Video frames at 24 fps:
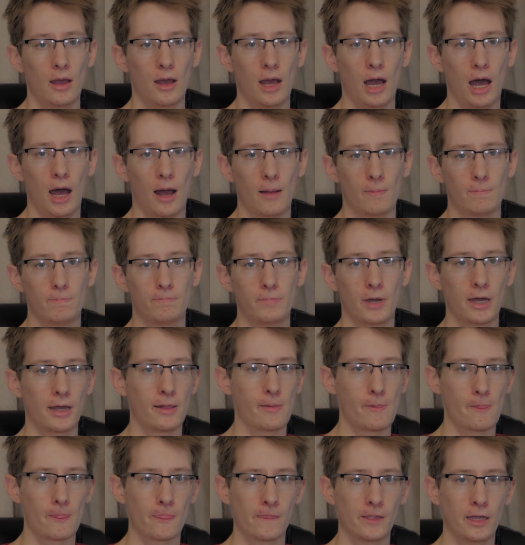
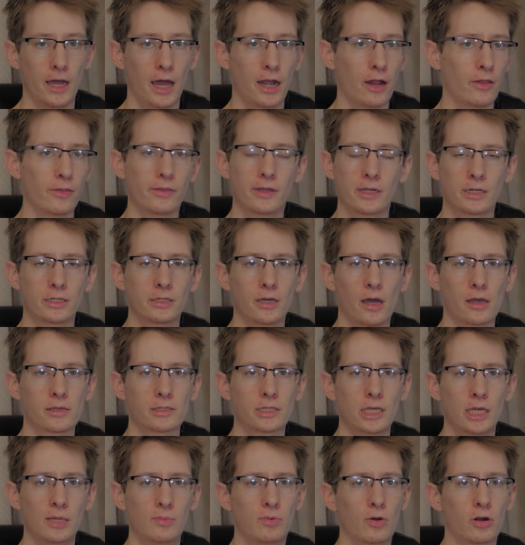but I don't think
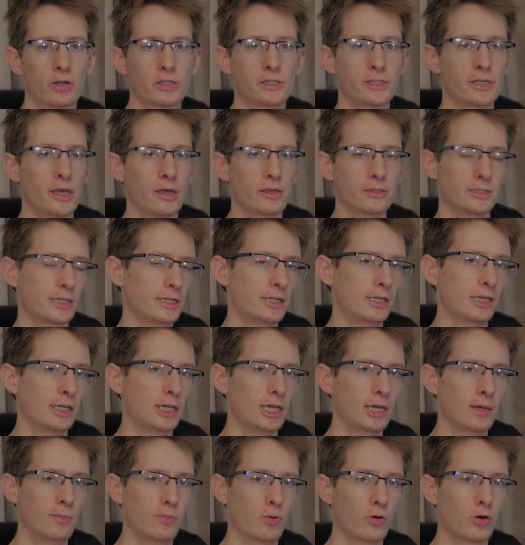DOS Keyboard sells any
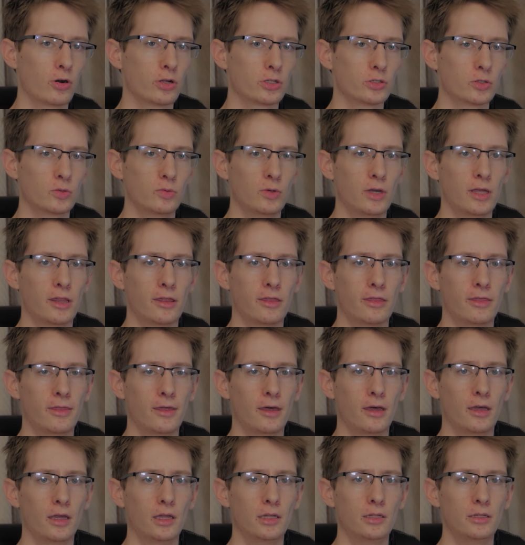keyboards with
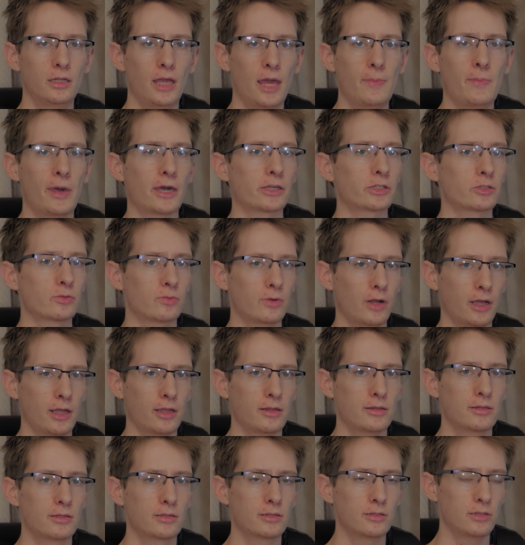the MX
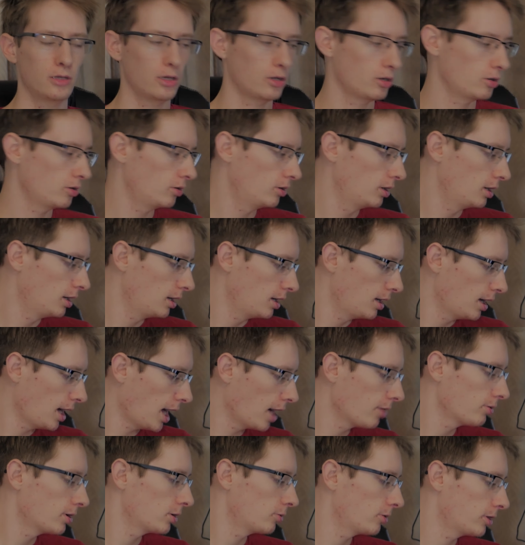Reds, so
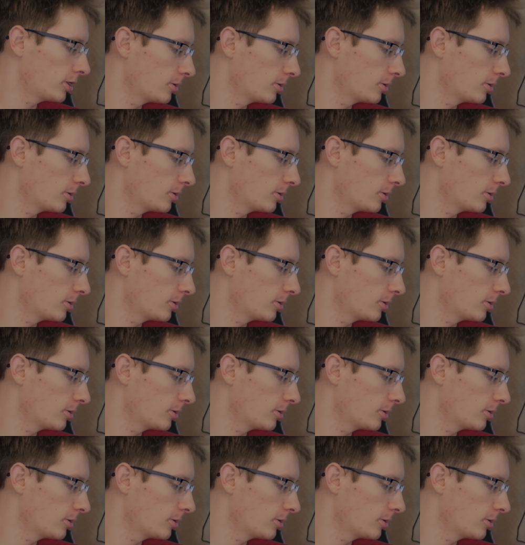I went